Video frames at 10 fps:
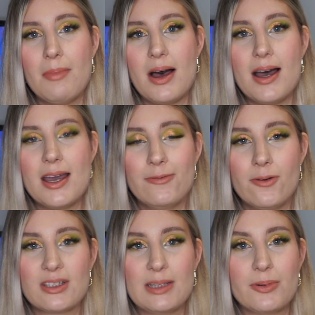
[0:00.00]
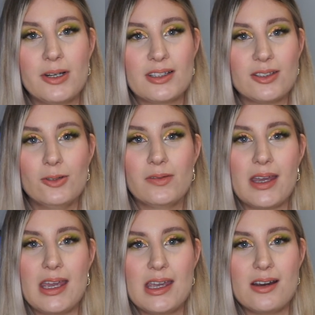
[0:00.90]
my focus lip products over
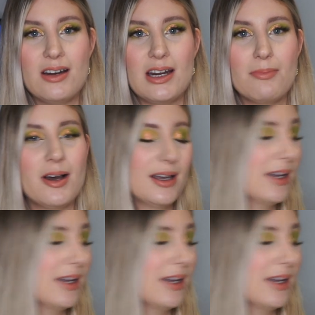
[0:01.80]
here in my